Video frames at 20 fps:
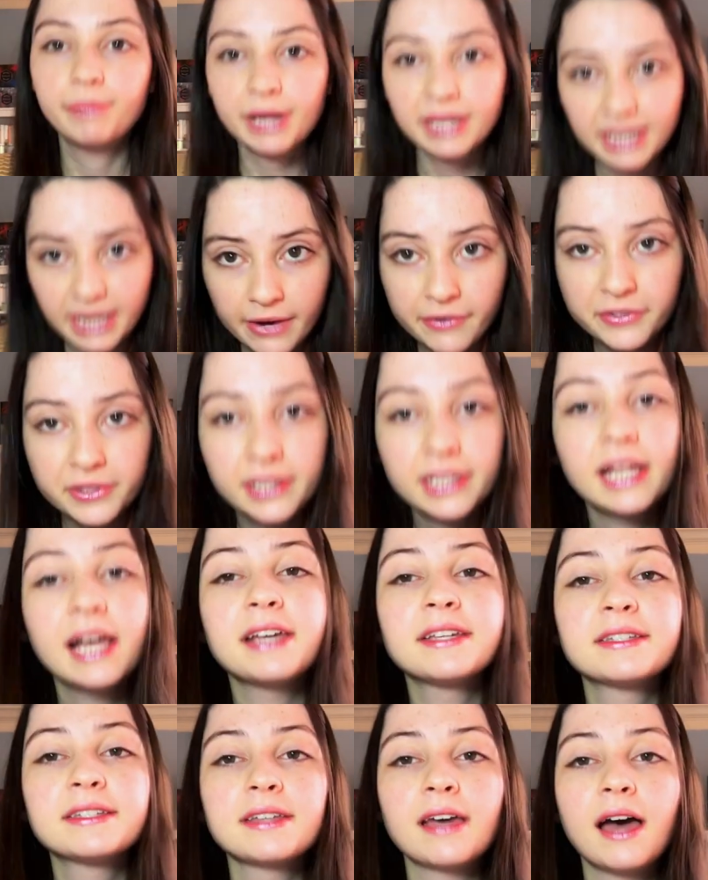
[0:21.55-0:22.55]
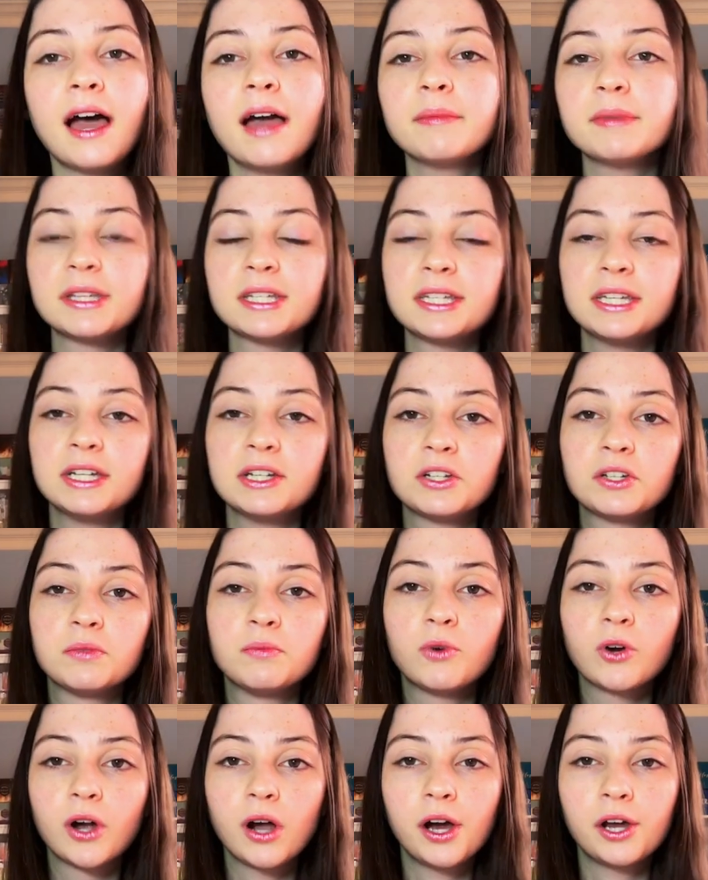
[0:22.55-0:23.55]
But nevertheless, I'm listening to
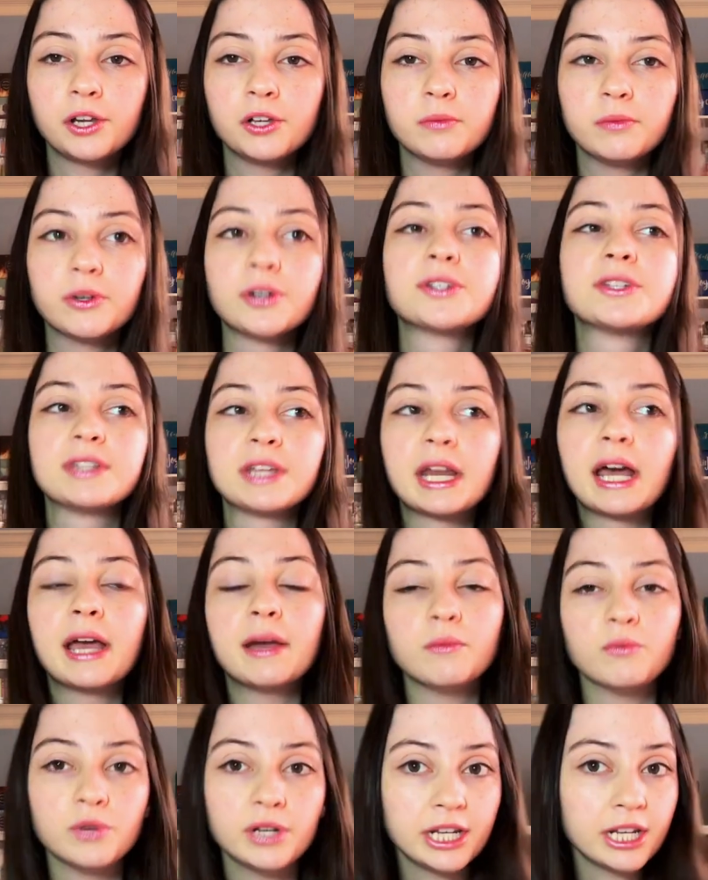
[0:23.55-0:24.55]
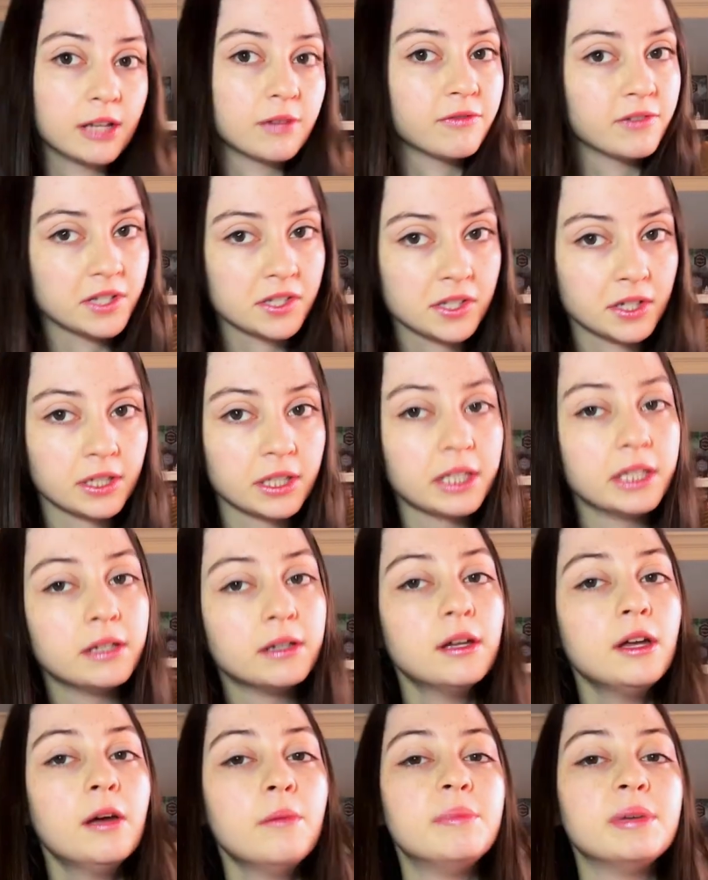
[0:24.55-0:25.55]
more audiobooks than I am reading physically,
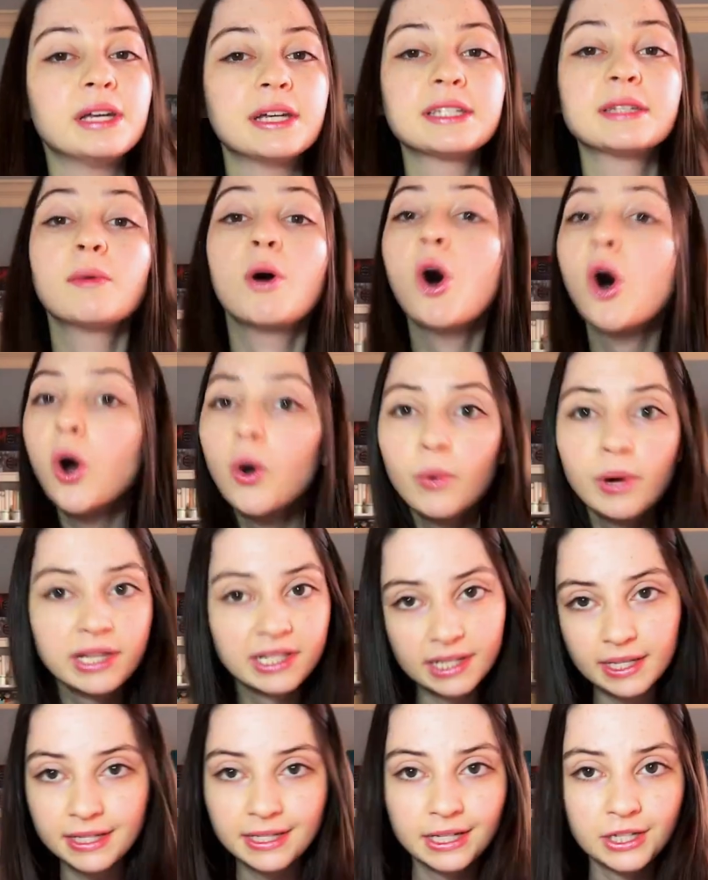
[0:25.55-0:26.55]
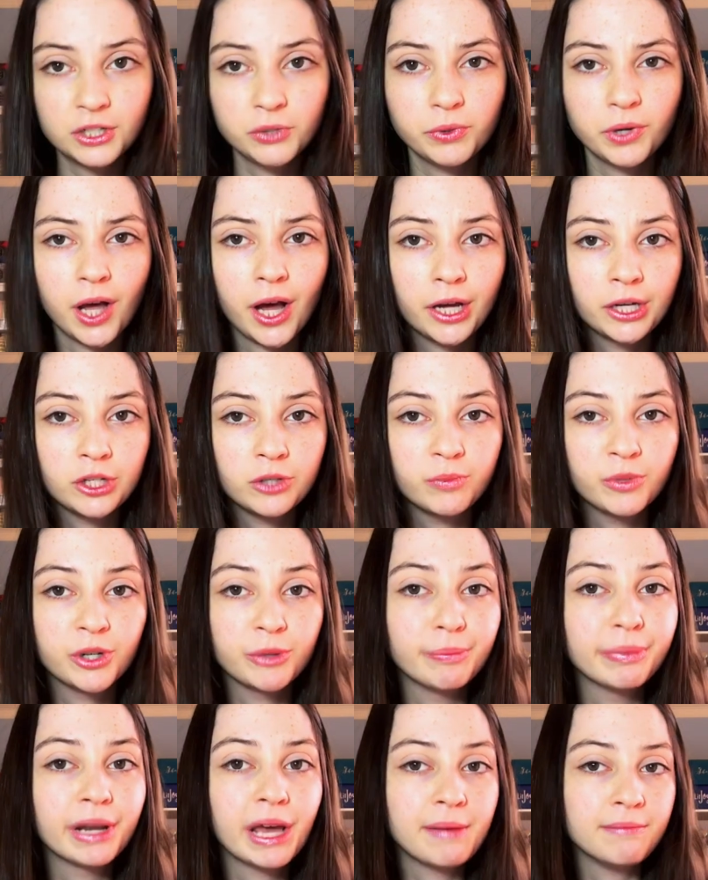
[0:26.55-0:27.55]
because I'm always listening to an audiobook,
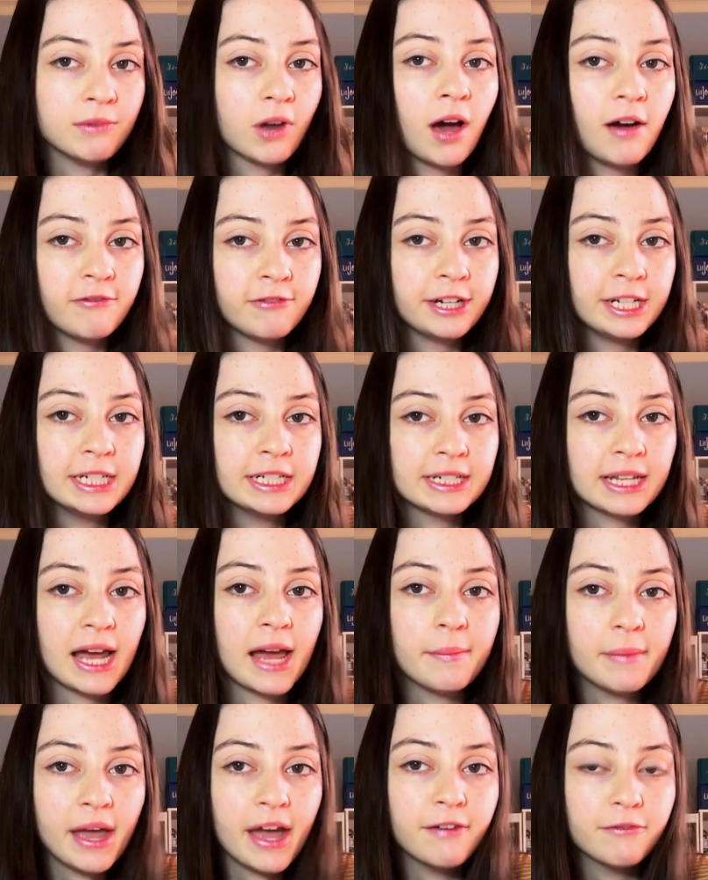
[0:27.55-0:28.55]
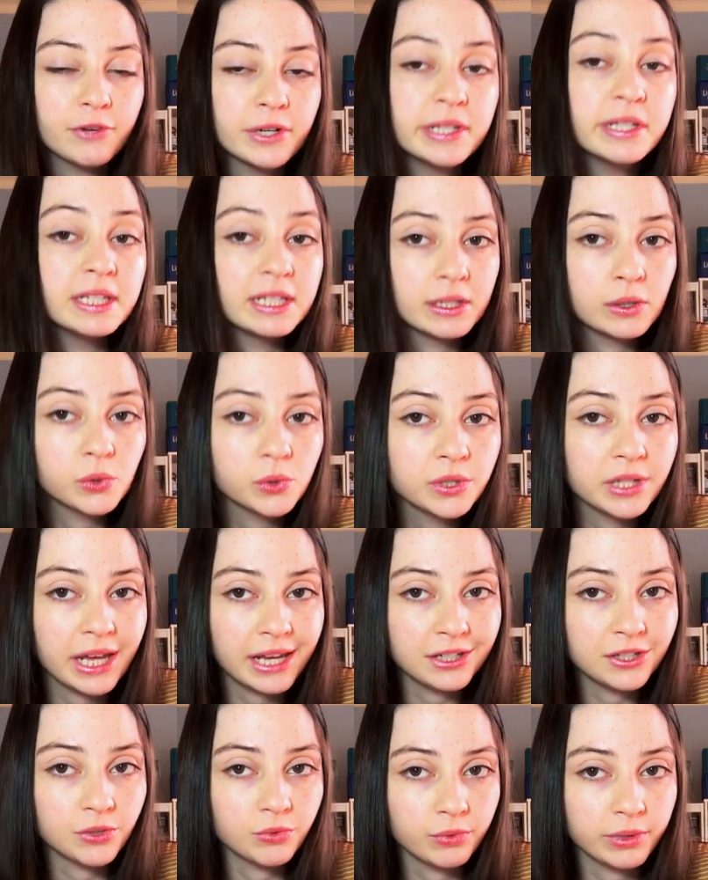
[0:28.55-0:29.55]
but I'm not finding time every single
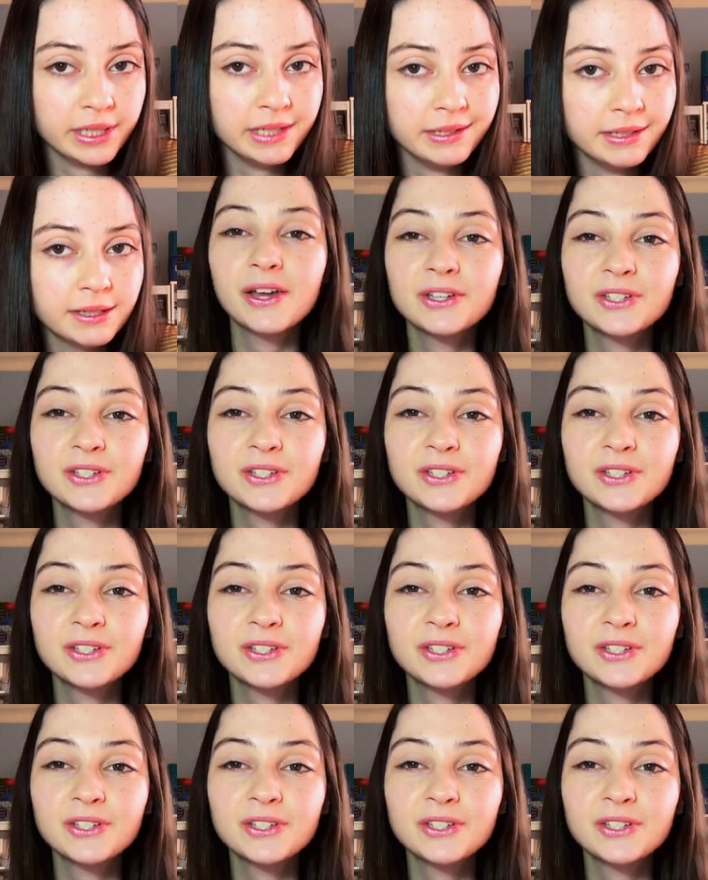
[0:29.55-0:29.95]
day to read.